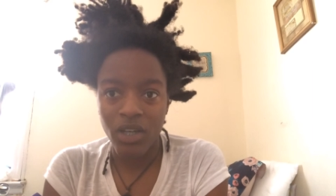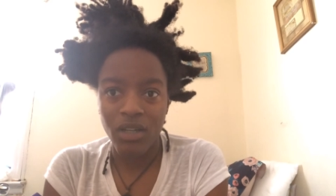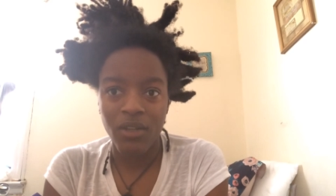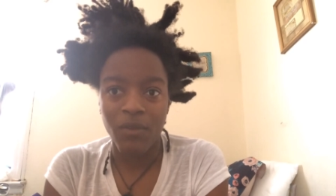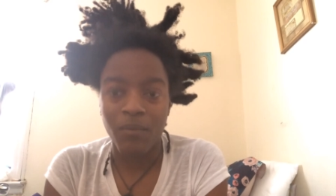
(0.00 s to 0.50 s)

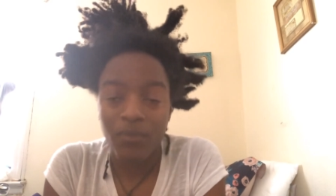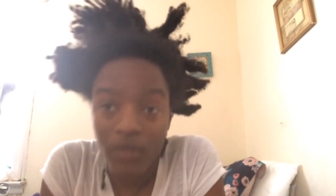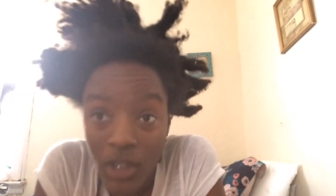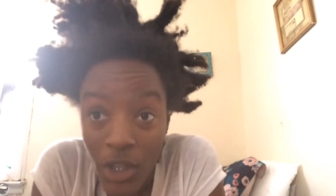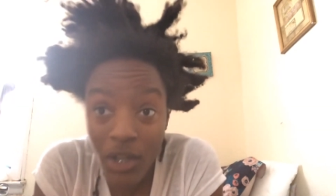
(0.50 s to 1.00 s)
gonna
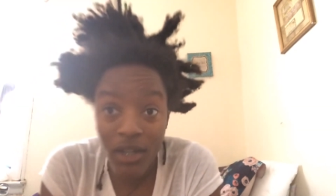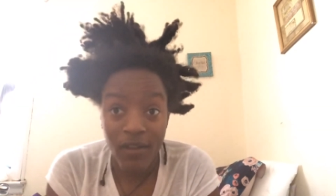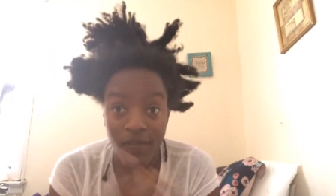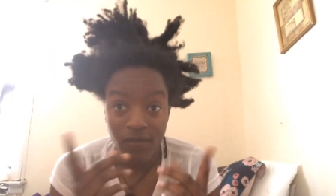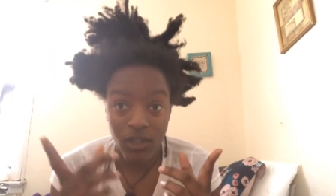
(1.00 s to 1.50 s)

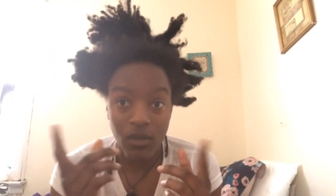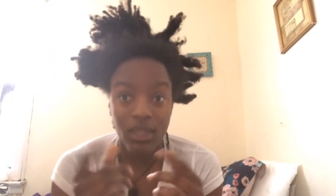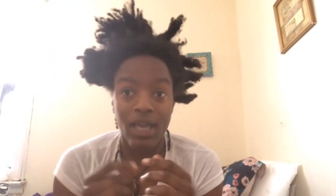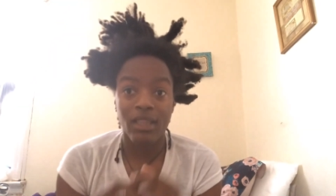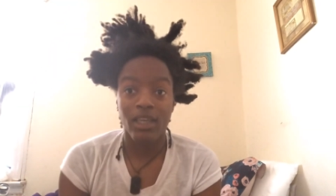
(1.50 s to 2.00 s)
feel
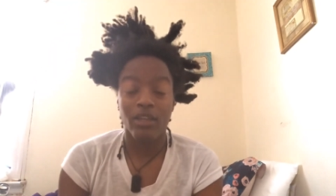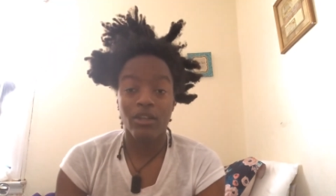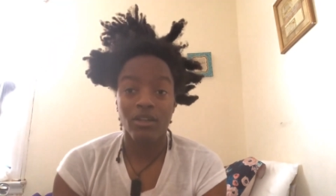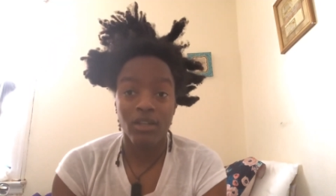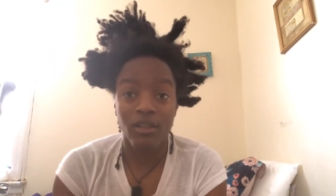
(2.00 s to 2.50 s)
that. Like, you're
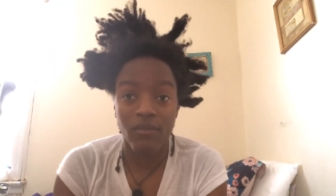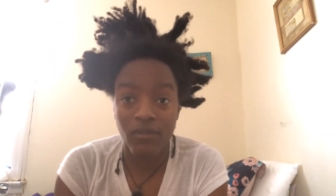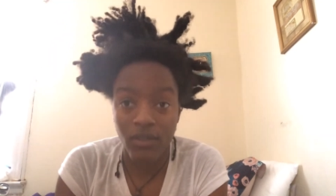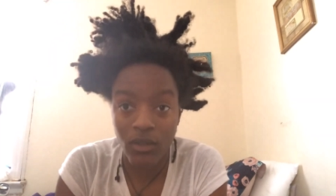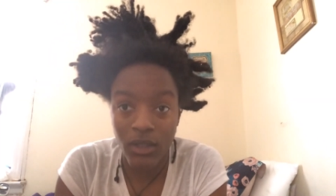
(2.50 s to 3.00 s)
gonna
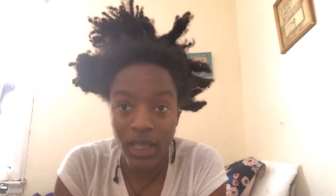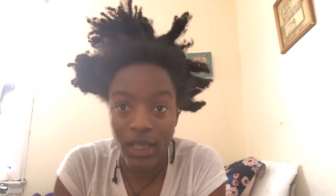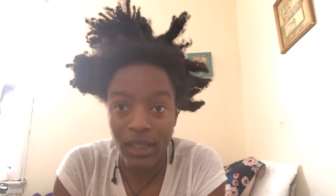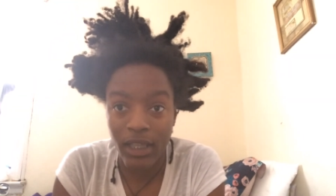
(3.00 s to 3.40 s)
feel that.